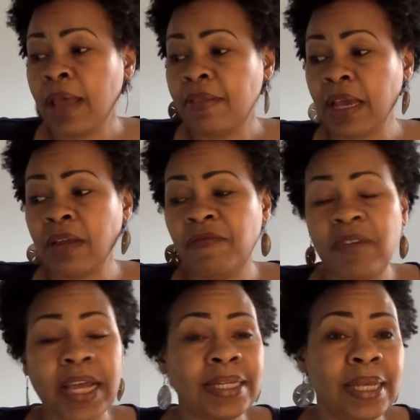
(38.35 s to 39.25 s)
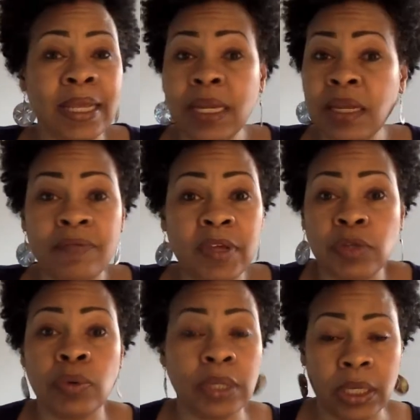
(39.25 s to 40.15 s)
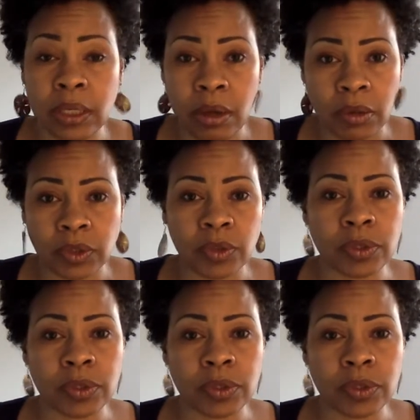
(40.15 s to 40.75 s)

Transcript: that could affect any individual in any culture.